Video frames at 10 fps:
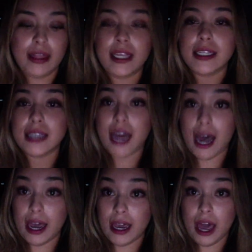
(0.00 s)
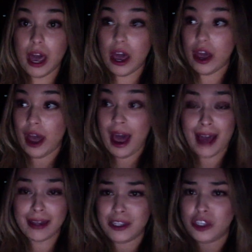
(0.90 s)
This guy
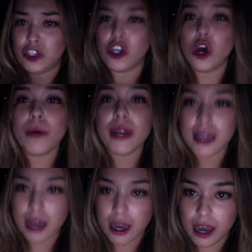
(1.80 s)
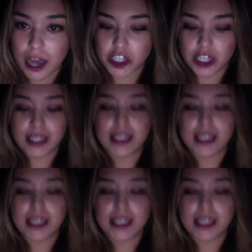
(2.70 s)
had so many concussions.